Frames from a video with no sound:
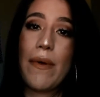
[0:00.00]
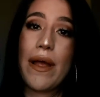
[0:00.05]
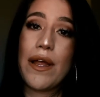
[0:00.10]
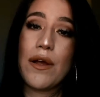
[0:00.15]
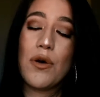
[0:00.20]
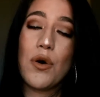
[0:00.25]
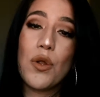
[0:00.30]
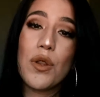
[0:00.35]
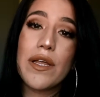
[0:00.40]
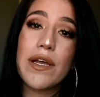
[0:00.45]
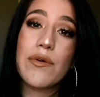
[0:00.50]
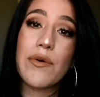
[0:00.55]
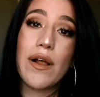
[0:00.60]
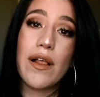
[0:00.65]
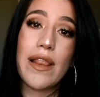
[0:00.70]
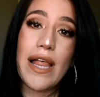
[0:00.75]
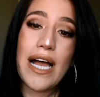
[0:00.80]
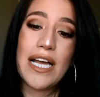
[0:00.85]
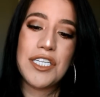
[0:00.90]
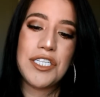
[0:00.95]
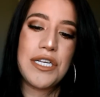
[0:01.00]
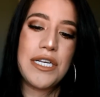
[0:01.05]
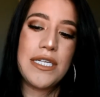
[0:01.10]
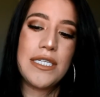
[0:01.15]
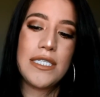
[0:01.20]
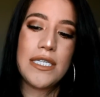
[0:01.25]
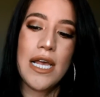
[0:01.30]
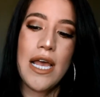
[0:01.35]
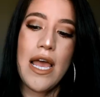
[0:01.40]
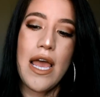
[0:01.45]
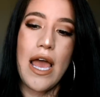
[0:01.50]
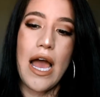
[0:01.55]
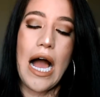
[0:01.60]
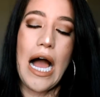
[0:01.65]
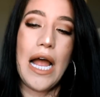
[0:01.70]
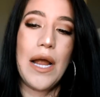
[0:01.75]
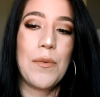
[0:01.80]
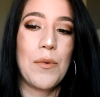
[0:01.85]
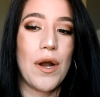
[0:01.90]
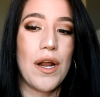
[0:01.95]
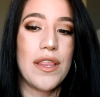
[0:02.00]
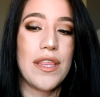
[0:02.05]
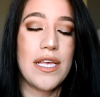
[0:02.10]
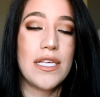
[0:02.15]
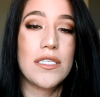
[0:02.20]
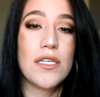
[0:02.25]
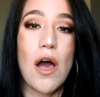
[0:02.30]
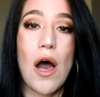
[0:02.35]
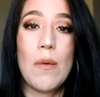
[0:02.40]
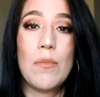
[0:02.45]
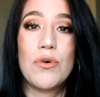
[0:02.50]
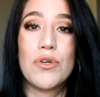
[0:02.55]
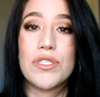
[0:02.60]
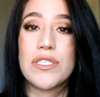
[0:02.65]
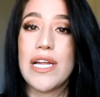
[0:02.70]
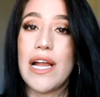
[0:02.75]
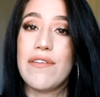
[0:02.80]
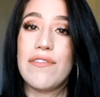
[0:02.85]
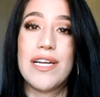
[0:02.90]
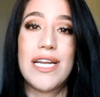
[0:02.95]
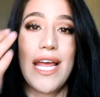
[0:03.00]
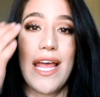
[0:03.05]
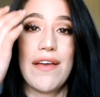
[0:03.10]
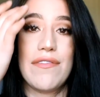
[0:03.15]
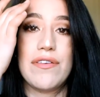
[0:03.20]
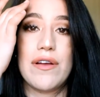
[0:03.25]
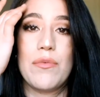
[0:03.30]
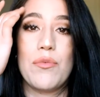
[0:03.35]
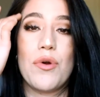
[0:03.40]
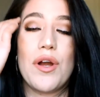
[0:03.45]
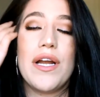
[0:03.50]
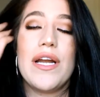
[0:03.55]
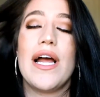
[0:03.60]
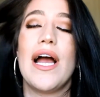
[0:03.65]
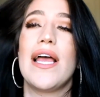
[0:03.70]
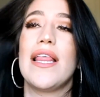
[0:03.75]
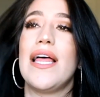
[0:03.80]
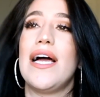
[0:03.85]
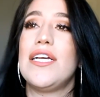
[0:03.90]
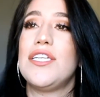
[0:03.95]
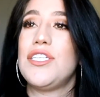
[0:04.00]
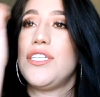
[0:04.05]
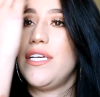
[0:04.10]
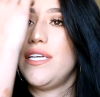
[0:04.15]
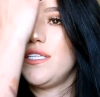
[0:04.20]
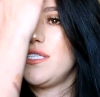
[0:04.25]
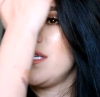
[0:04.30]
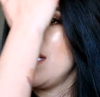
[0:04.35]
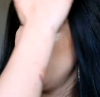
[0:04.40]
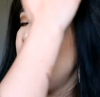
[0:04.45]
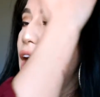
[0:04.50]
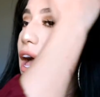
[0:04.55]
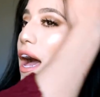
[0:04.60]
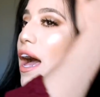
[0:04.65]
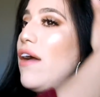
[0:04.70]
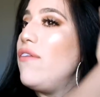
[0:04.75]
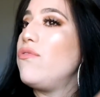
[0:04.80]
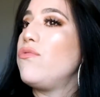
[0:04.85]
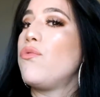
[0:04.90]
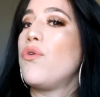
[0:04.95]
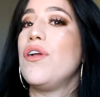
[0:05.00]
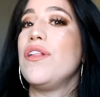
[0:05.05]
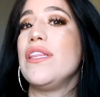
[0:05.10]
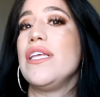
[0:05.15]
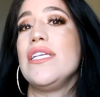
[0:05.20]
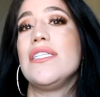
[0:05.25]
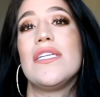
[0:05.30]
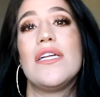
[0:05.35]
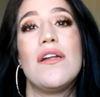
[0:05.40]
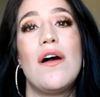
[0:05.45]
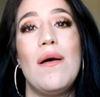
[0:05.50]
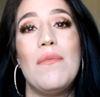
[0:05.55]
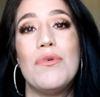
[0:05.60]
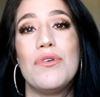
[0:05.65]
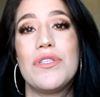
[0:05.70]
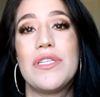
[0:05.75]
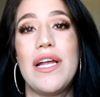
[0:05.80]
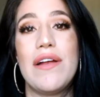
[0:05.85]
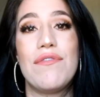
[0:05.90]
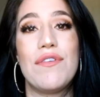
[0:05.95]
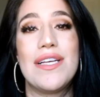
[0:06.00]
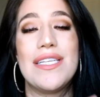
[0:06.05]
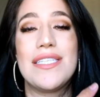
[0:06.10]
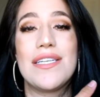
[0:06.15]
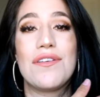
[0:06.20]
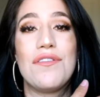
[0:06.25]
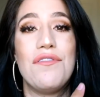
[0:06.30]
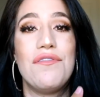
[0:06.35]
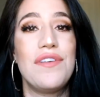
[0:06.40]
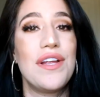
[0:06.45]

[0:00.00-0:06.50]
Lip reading: my holy grail lashes. I wear these almost every day if I'm wearing eyelashes. I've worn these in almost every single